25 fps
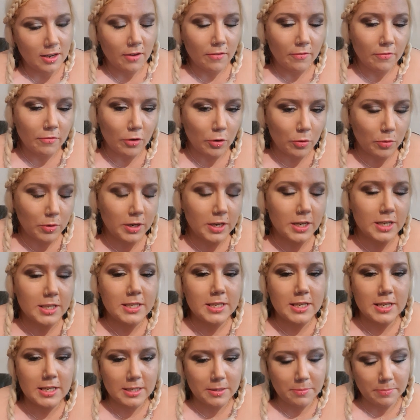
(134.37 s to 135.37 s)
focus
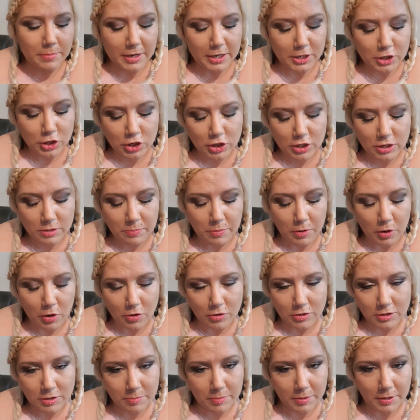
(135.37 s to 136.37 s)
as much as
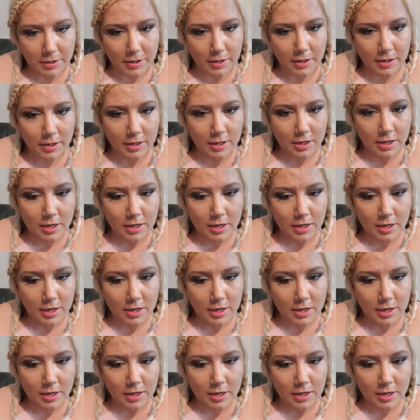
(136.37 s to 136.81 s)
possible.